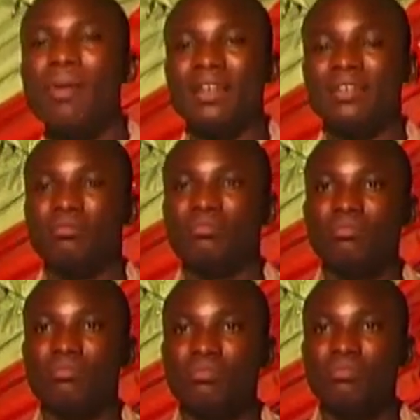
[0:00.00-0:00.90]
a man.
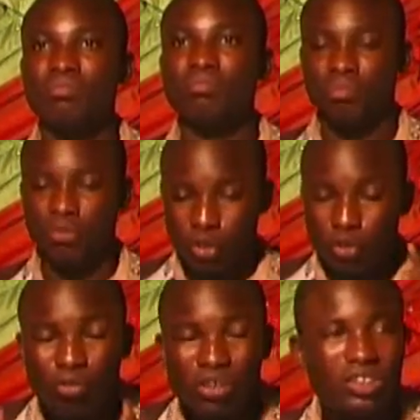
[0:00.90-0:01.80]

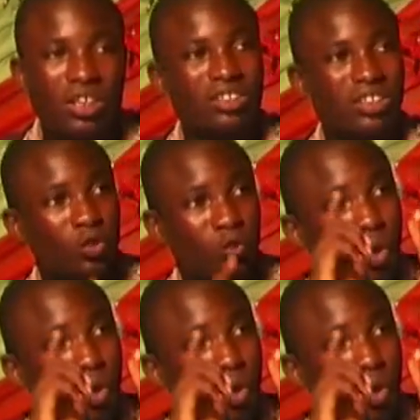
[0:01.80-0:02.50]
Unisex is